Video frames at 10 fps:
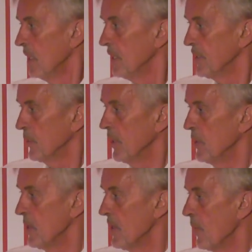is that
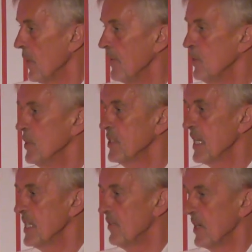whenever you
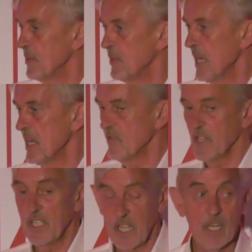incentivize behavior,
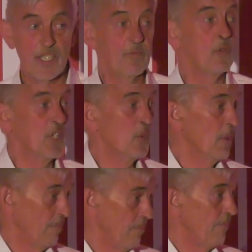you get less of what you want.